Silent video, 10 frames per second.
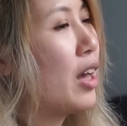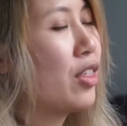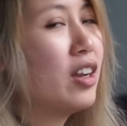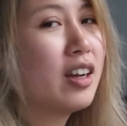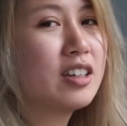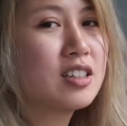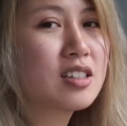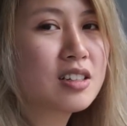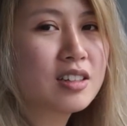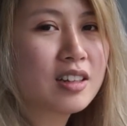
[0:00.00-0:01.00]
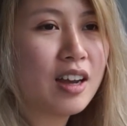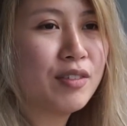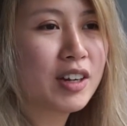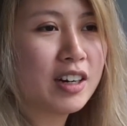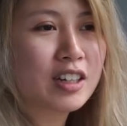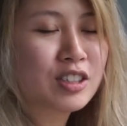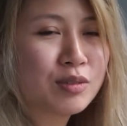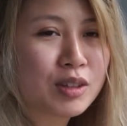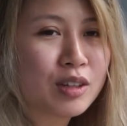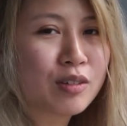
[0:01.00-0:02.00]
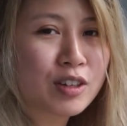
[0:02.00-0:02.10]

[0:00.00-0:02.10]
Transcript: I think I just have a connection with the